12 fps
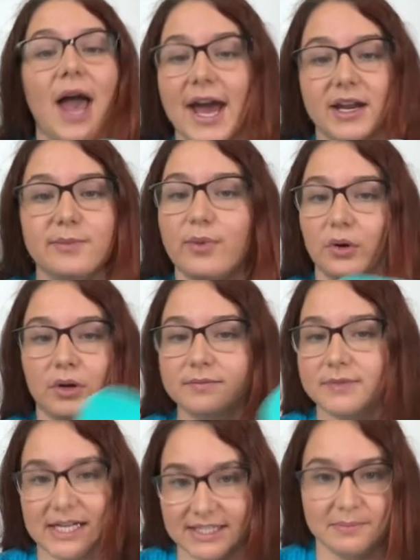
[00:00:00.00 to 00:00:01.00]
Any bowl,
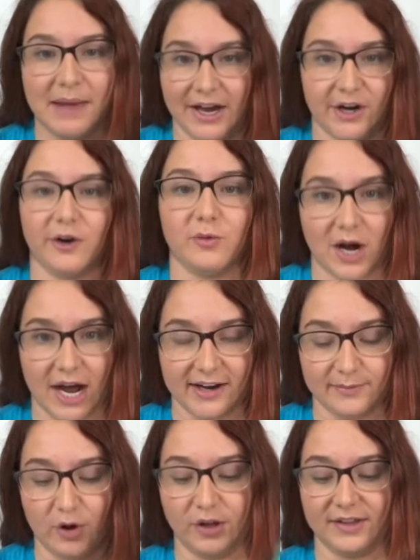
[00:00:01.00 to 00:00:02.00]
doesn't matter what kind of
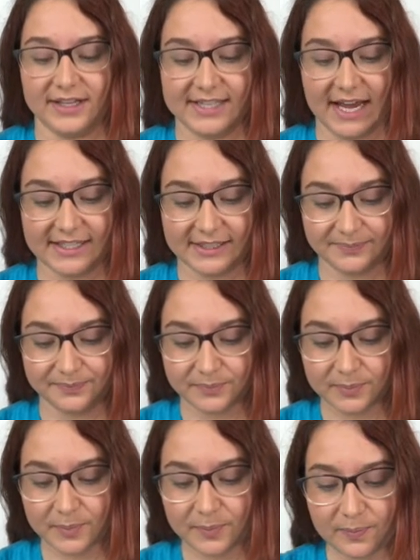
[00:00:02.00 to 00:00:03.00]
bowl in this case.
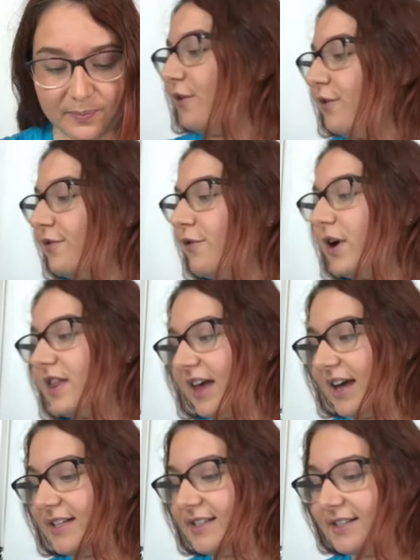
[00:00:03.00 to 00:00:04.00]
So for
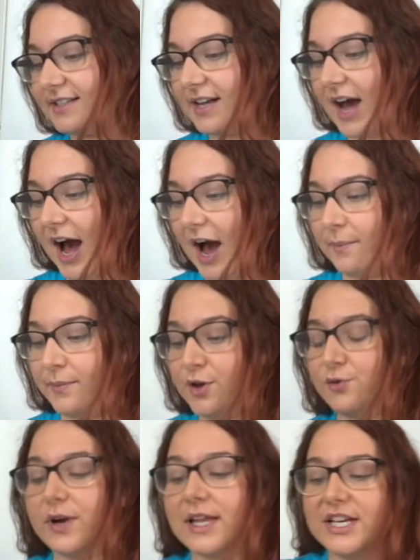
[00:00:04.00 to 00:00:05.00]
this, you
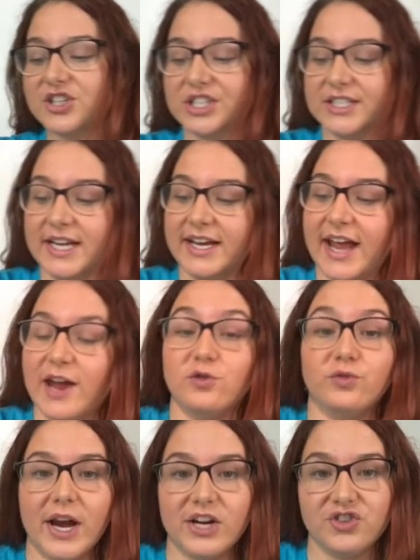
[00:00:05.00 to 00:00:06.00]
really just need a
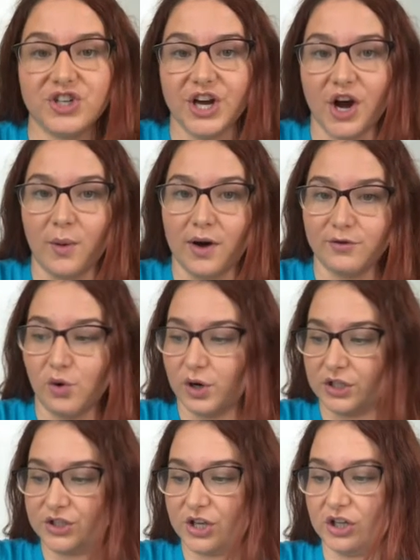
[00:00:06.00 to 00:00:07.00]
ratio of
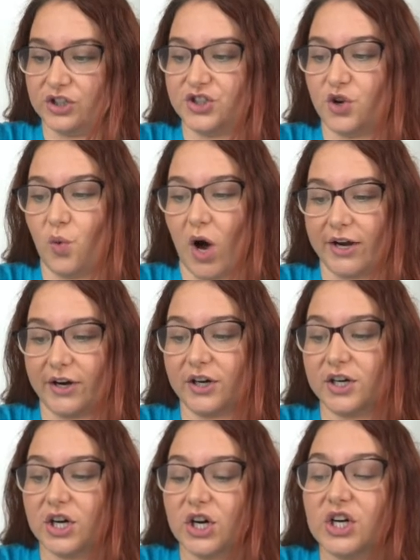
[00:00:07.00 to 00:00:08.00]
cornstarch to water.
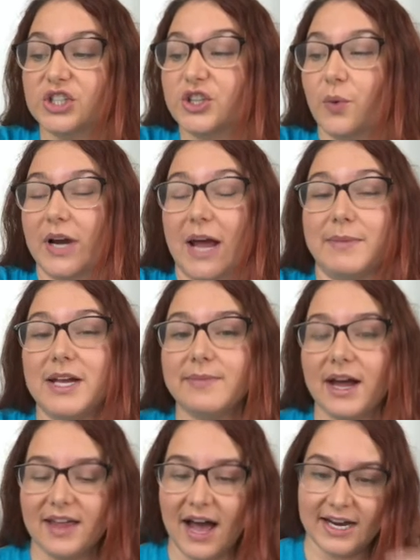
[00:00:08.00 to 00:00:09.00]
So what I mean by
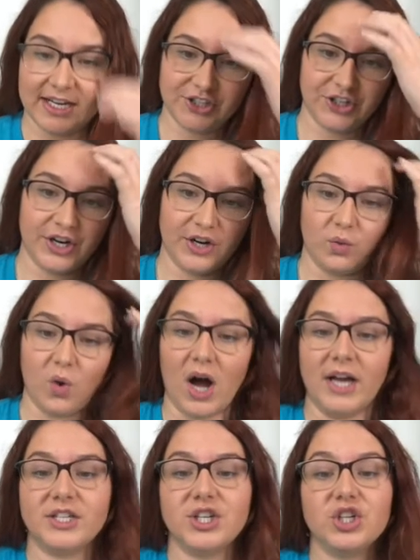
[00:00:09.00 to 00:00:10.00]
that is you're gonna
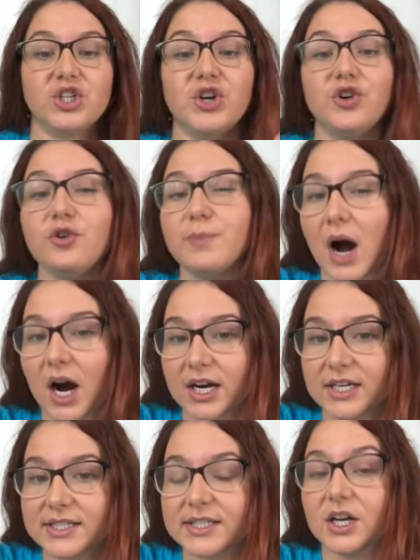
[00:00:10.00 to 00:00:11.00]
want 2
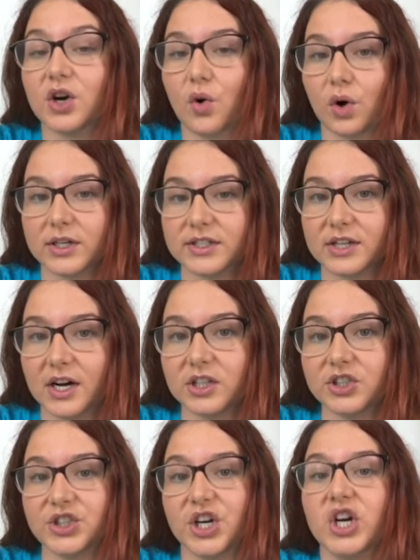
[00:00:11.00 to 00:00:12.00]
parts
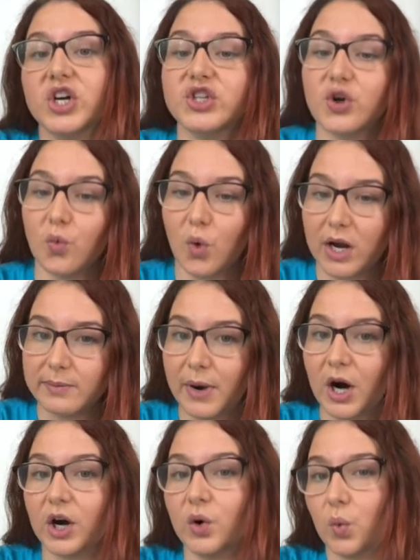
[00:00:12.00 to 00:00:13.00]
cornstarch to 1
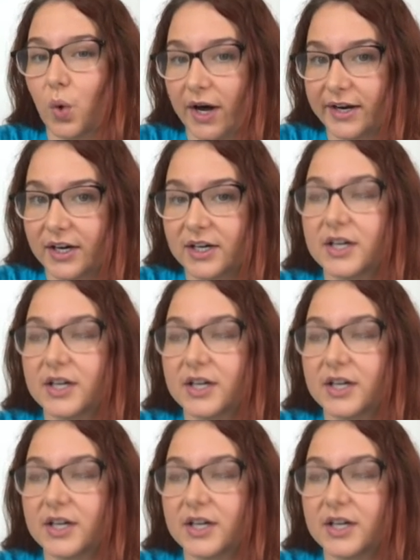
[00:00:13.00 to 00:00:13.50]
part water.